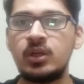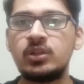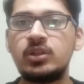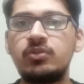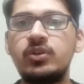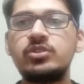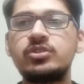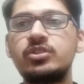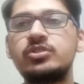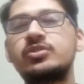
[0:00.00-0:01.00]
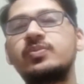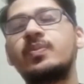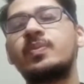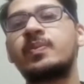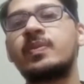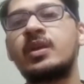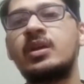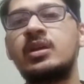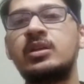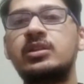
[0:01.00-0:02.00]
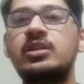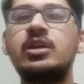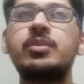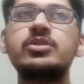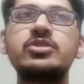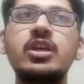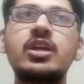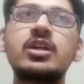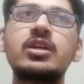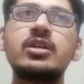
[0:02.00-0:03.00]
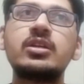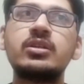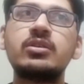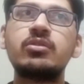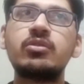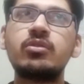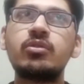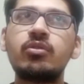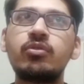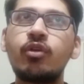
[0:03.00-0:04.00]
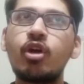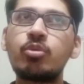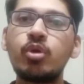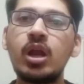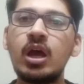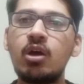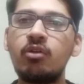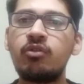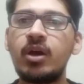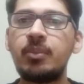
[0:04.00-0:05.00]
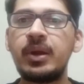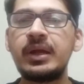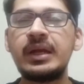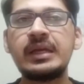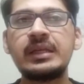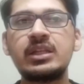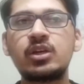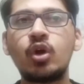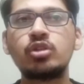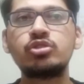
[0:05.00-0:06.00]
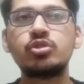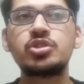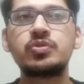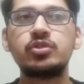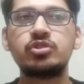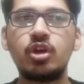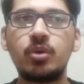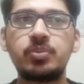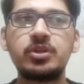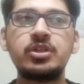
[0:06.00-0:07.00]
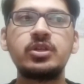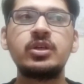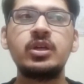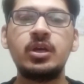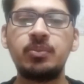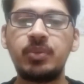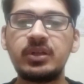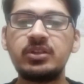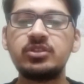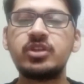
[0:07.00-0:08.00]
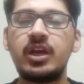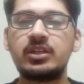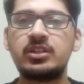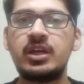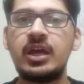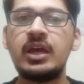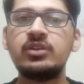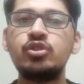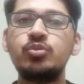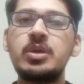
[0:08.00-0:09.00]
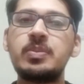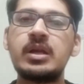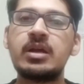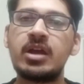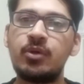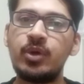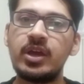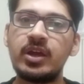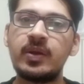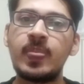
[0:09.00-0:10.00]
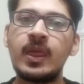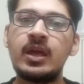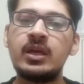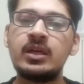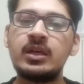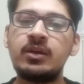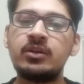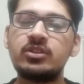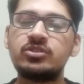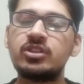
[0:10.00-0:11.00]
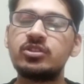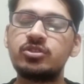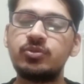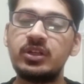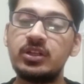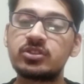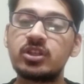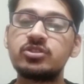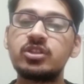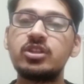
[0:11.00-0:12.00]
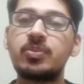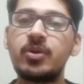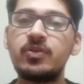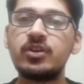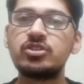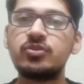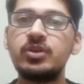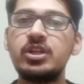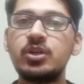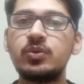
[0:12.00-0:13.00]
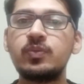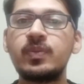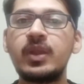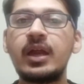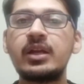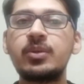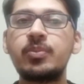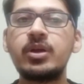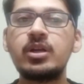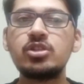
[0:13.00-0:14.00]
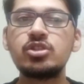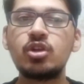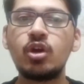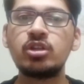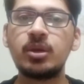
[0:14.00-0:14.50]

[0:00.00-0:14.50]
The first is the domestic formula of amending the constitution was adopted by this act. As you people are aware, since we discussed in the previous video that the British North